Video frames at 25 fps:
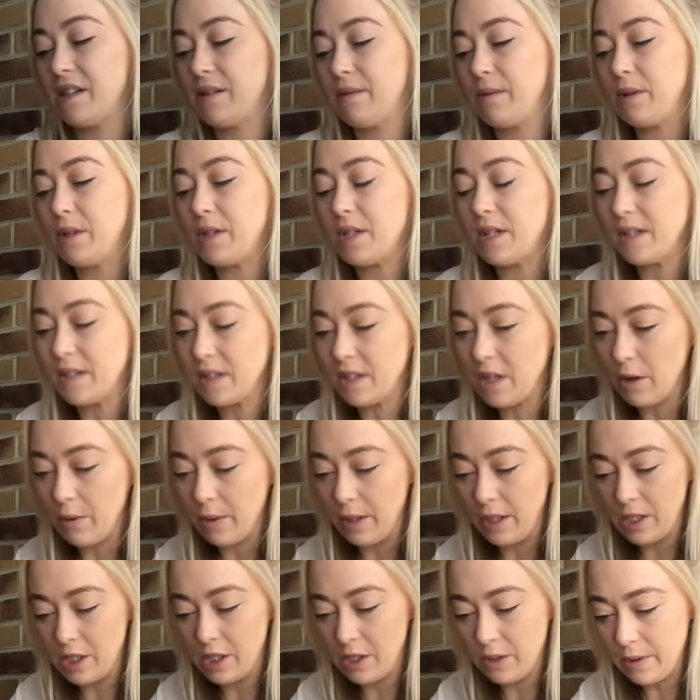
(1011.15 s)
Let's just go
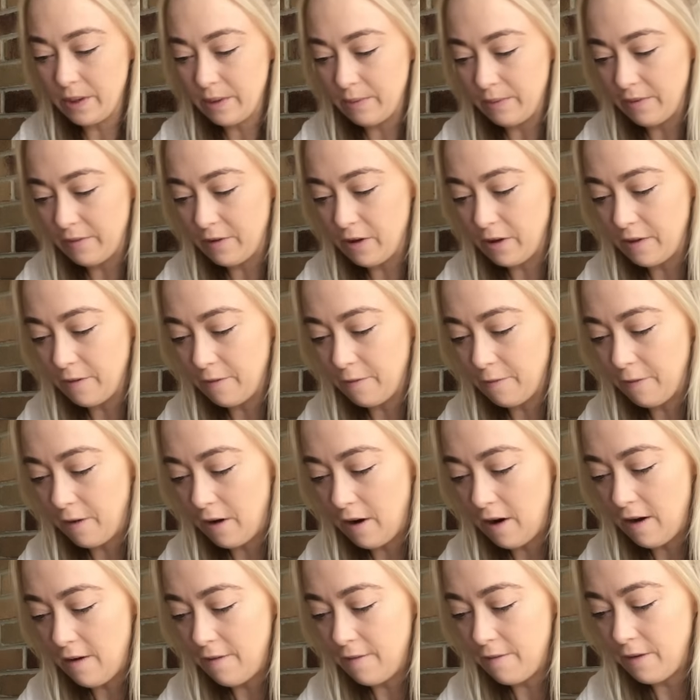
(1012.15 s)
into it. We've got the
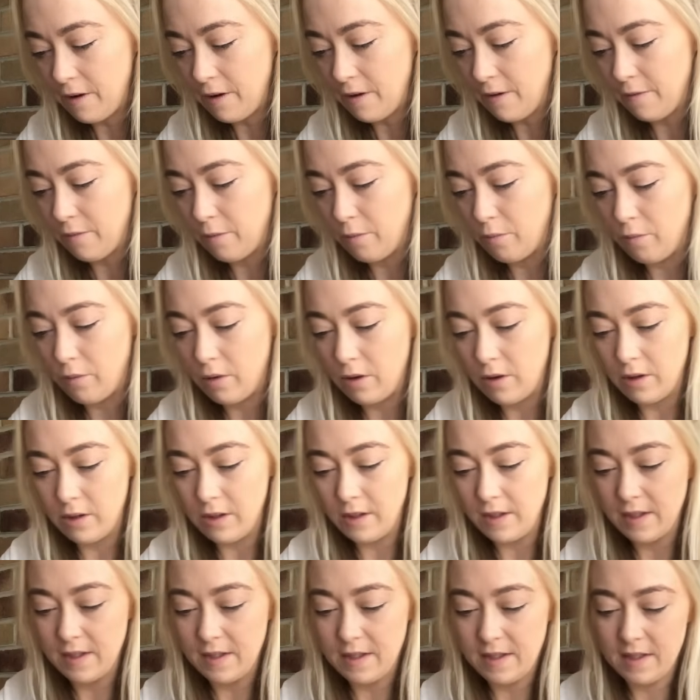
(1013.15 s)
Five of
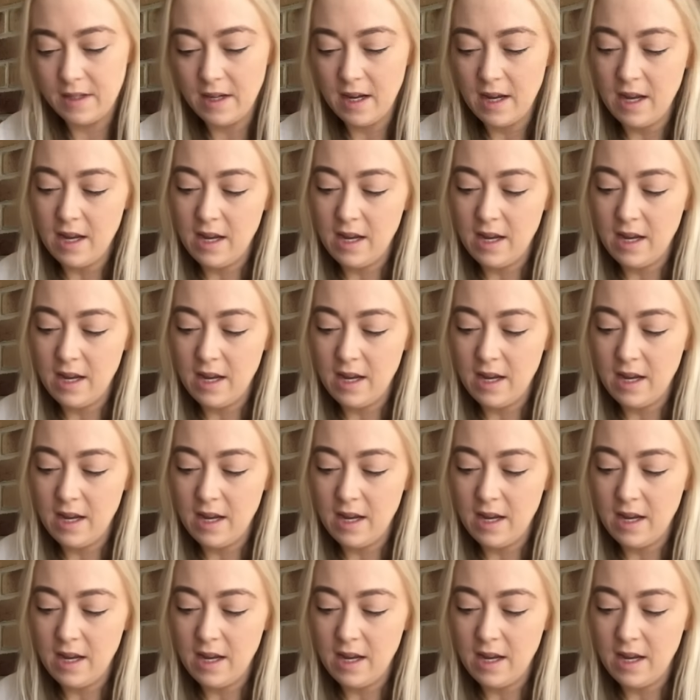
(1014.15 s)
Wands,